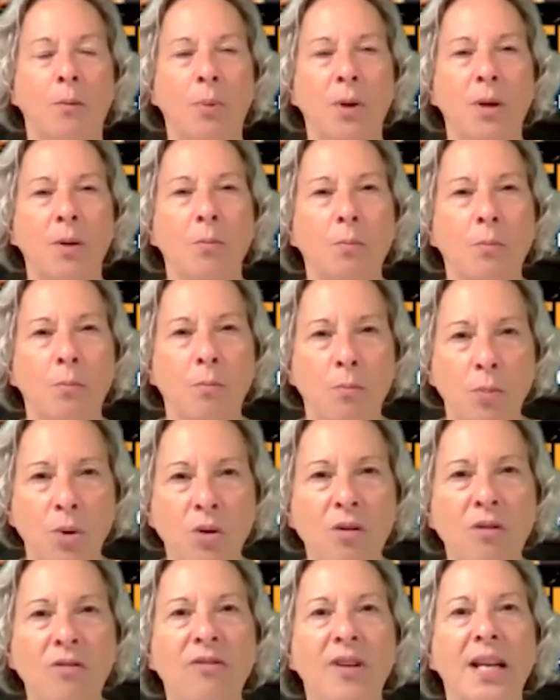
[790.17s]
but
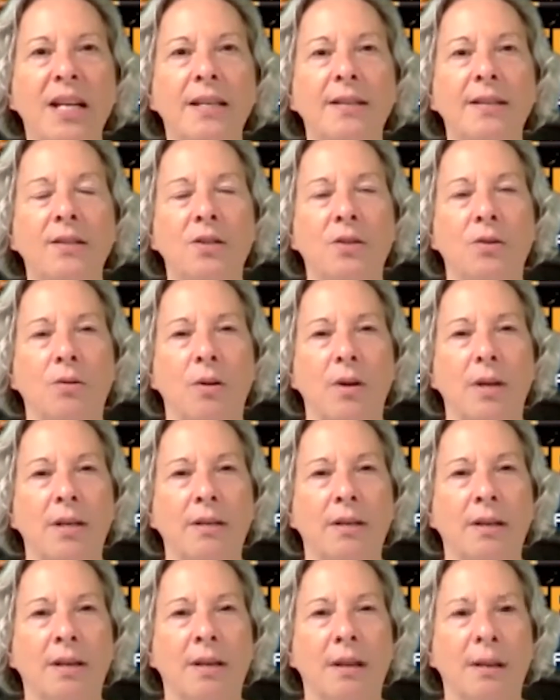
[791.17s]
move into it
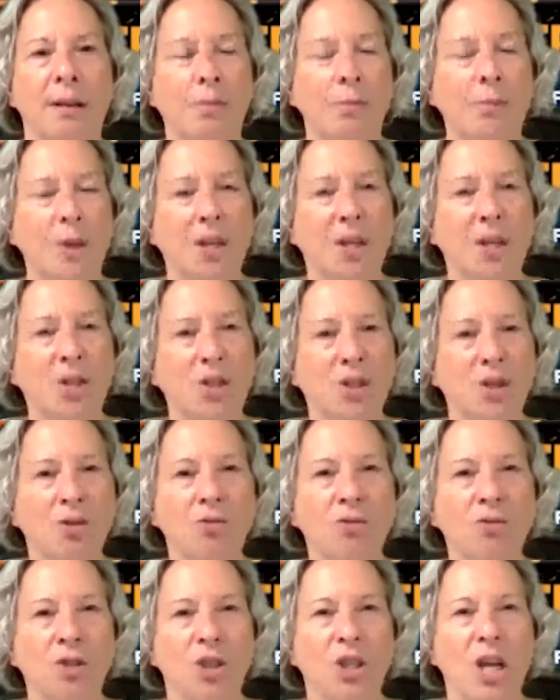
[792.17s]
because you
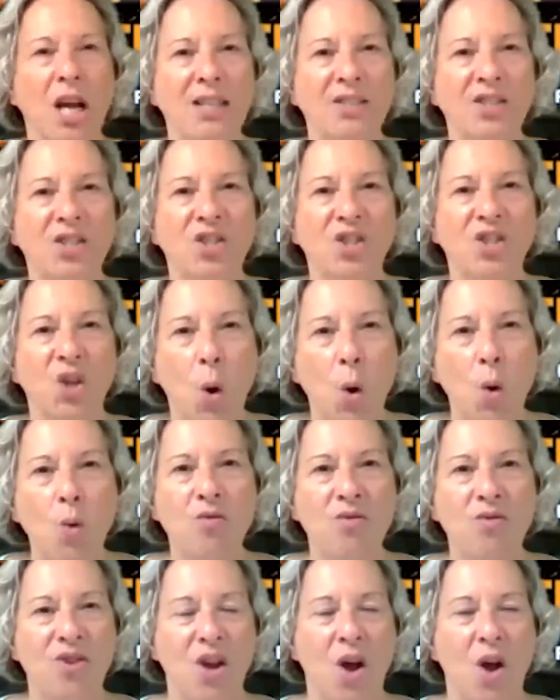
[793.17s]
just
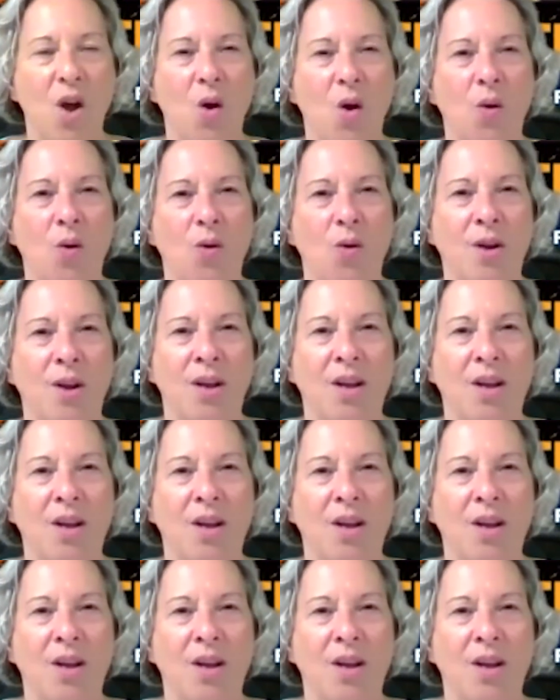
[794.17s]
don't know